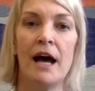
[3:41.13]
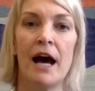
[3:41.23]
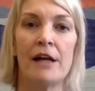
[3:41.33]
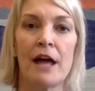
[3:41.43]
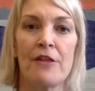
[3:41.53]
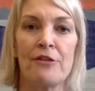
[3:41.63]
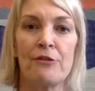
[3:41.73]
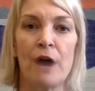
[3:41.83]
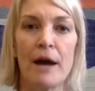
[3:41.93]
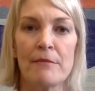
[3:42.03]
And I
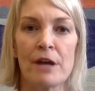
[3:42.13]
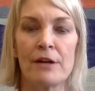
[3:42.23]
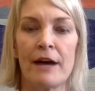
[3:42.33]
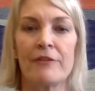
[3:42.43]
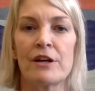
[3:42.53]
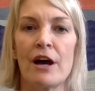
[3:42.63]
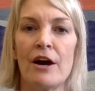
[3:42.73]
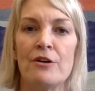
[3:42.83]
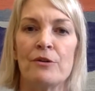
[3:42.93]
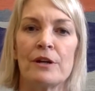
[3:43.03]
thought, I'm going to have a go.
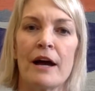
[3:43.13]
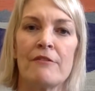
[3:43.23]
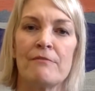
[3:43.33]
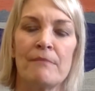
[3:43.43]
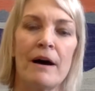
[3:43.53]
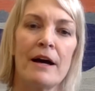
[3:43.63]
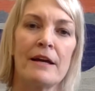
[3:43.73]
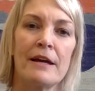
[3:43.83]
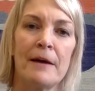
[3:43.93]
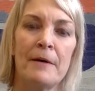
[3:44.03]
And I,
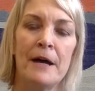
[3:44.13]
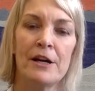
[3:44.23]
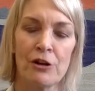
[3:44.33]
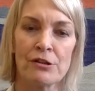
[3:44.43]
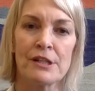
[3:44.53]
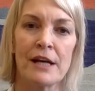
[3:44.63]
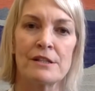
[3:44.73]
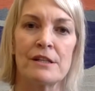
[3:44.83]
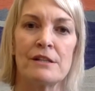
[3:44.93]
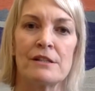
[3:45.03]
I uh,
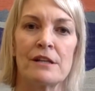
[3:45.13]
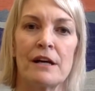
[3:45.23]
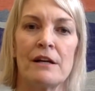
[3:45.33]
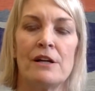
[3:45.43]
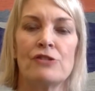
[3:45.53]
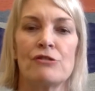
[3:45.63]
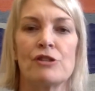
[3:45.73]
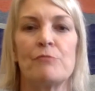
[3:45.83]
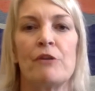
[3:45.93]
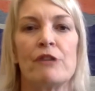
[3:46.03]
contacted uh,
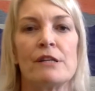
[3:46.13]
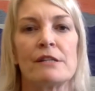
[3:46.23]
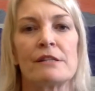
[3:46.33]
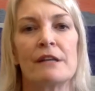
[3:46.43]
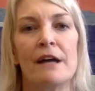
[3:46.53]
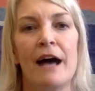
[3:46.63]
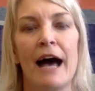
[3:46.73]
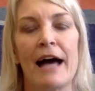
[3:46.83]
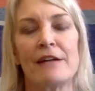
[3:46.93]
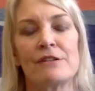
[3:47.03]
Trish Morris,
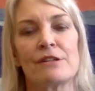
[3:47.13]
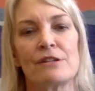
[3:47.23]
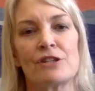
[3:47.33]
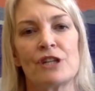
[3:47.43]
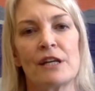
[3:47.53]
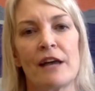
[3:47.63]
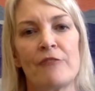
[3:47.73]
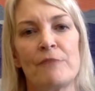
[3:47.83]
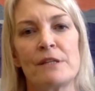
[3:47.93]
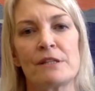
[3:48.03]
and she
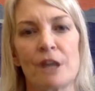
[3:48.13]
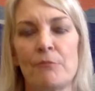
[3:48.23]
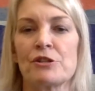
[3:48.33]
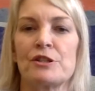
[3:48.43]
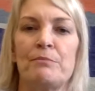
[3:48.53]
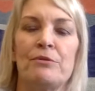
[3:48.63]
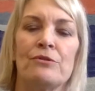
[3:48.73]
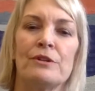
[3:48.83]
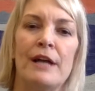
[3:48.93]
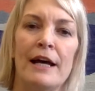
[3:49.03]
gave me so much
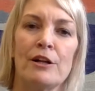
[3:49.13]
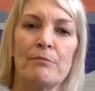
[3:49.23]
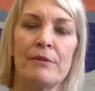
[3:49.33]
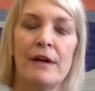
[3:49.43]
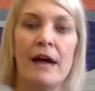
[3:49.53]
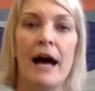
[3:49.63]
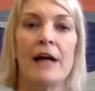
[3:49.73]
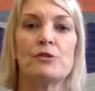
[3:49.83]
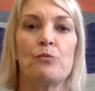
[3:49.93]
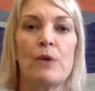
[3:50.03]
support and help.
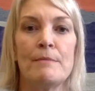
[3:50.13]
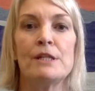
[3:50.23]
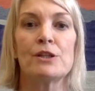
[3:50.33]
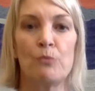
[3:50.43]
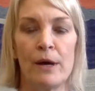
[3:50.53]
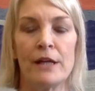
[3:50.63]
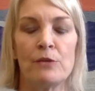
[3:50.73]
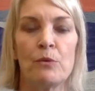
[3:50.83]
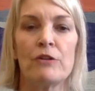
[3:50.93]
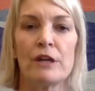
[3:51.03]
And
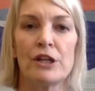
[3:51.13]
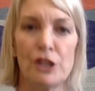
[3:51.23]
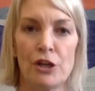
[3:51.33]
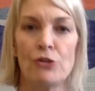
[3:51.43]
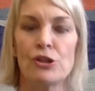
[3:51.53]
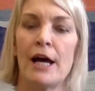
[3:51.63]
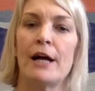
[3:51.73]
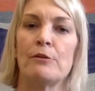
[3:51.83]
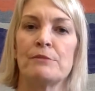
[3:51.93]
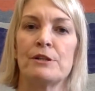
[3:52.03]
Women2Win were a huge
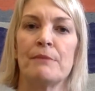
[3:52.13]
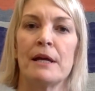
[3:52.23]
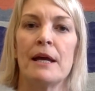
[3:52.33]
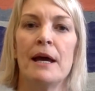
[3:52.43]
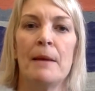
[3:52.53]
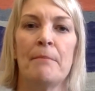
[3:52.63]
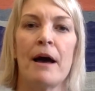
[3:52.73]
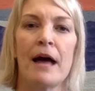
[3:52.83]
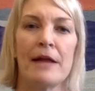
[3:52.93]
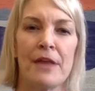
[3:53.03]
help to me.
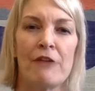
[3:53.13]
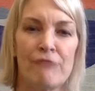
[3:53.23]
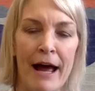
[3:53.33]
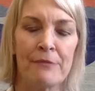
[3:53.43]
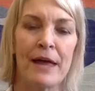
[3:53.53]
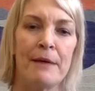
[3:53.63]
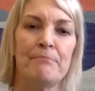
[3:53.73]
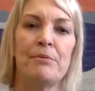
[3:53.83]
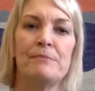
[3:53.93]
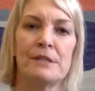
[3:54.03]
By uh, around
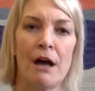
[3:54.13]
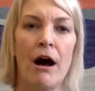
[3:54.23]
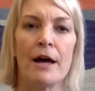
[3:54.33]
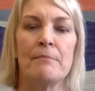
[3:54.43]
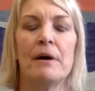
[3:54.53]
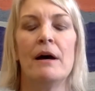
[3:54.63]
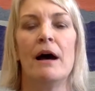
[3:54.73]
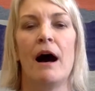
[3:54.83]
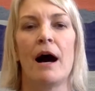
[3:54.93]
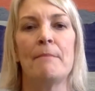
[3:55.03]
that time,
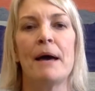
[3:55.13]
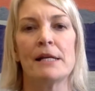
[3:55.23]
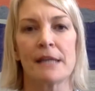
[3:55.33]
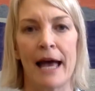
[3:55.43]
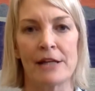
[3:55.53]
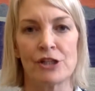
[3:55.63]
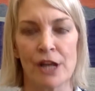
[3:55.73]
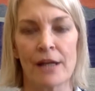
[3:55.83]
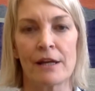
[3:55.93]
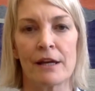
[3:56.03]
I met Anne
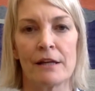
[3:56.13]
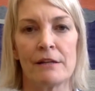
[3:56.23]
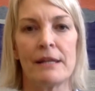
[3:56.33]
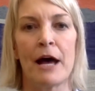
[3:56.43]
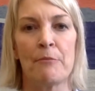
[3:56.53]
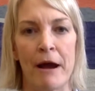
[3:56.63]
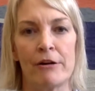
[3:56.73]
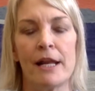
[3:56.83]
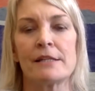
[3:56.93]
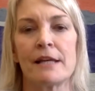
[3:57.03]
Jenkin, now
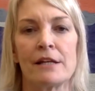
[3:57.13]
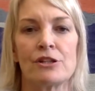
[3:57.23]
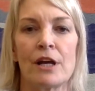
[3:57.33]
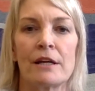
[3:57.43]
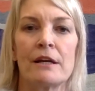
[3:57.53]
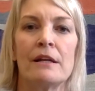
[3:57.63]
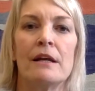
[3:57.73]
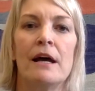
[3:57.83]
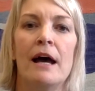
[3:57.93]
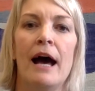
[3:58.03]
Baroness Anne Jenkin,
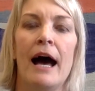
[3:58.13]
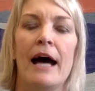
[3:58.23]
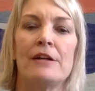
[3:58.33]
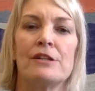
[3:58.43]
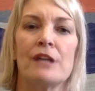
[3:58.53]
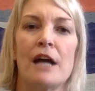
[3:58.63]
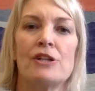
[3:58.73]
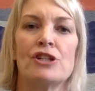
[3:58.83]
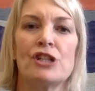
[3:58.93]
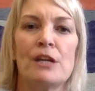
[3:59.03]
and,
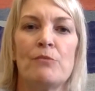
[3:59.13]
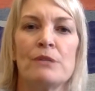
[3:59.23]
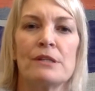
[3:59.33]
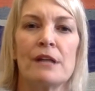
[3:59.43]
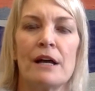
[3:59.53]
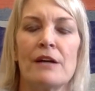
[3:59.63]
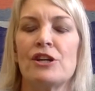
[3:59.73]
and she was a